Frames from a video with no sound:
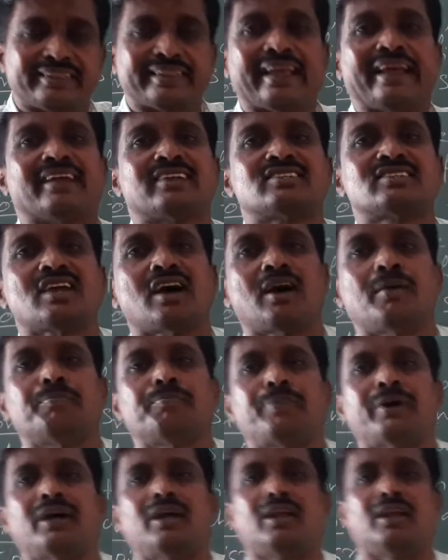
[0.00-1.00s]

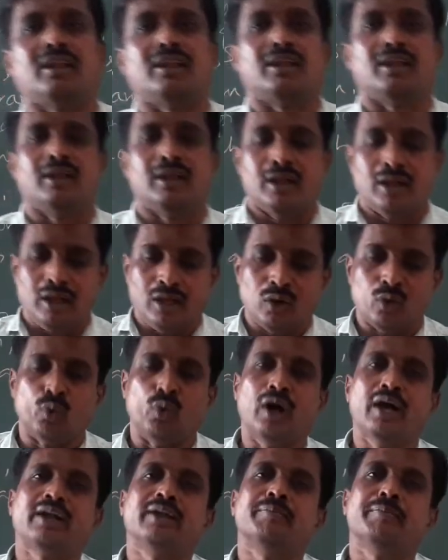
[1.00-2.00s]
example
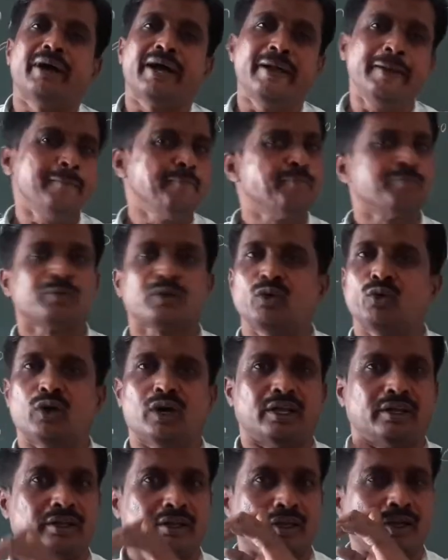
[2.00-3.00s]
one by
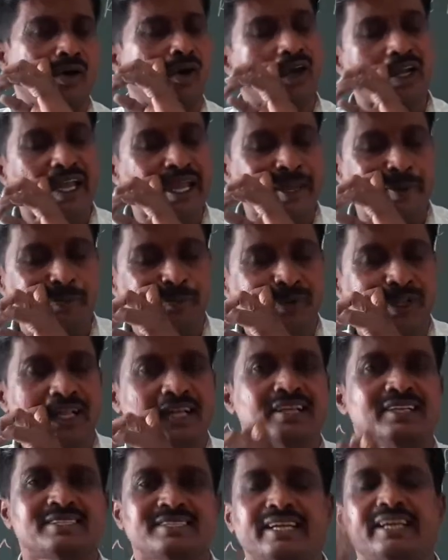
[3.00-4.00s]
one. Okay.
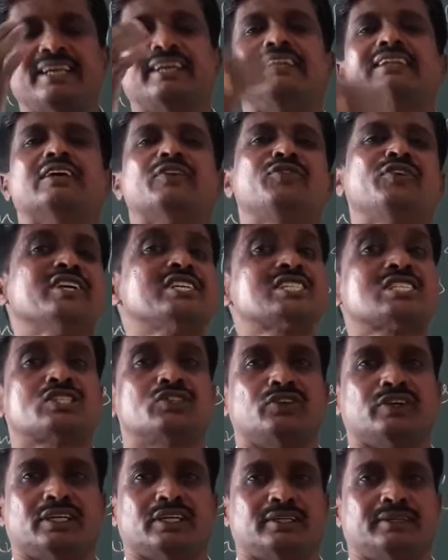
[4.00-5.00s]
See the first
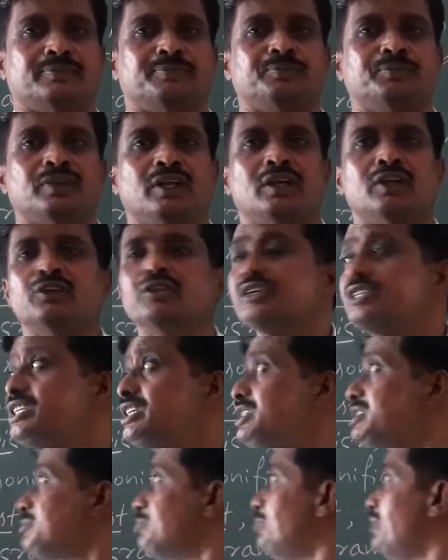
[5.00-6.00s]
one, which
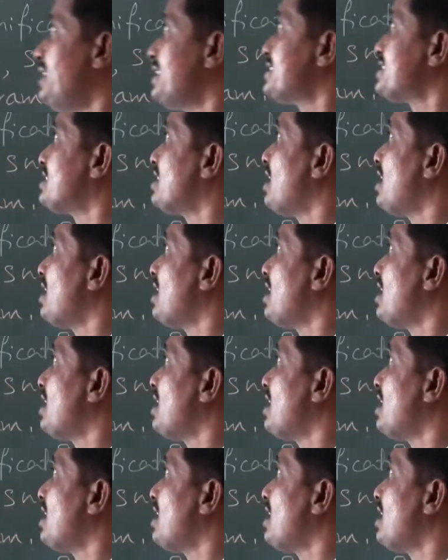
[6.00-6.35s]
is based